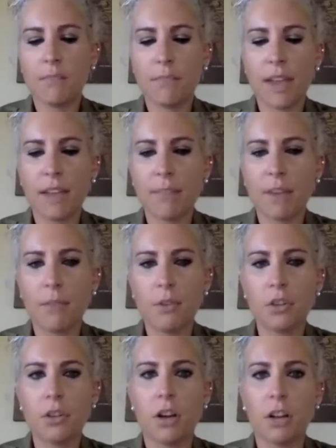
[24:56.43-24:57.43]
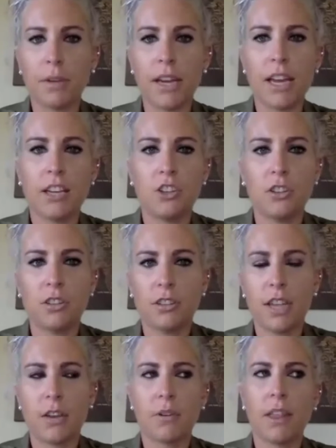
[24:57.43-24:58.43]
my publisher called me and
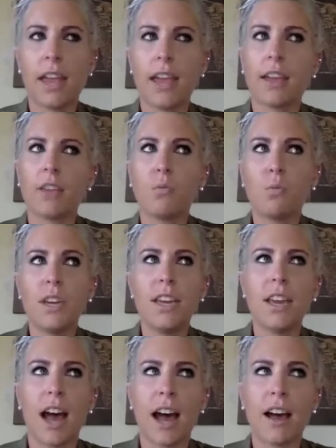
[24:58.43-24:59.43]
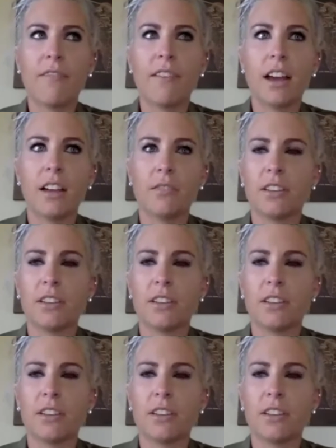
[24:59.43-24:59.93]
they were like, we have a